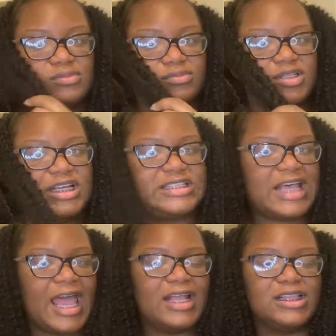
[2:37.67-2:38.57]

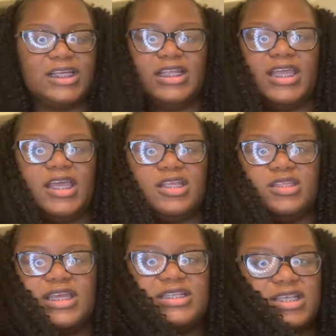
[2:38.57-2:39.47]
detangling
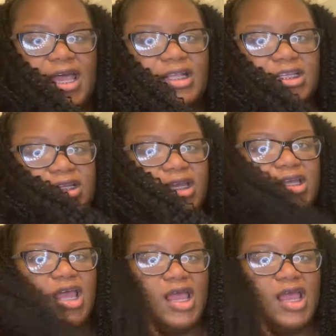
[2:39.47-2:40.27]
it,